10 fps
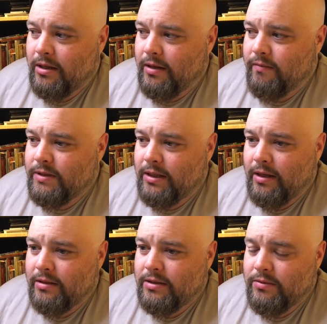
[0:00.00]
I've set
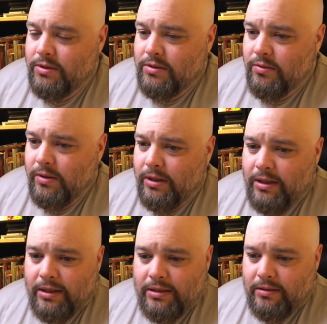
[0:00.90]
out to do a
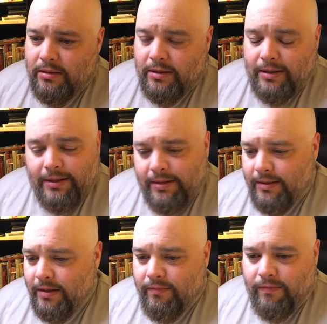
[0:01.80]
story and
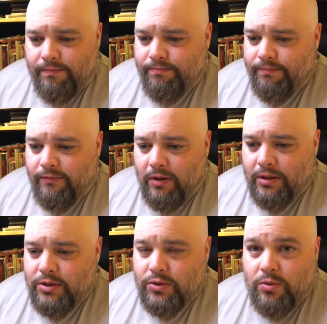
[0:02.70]
have
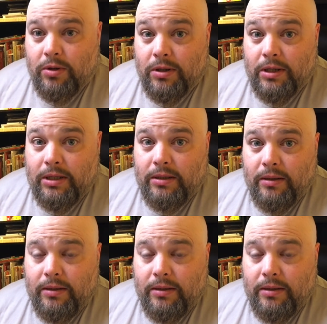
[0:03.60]
fallen short on it.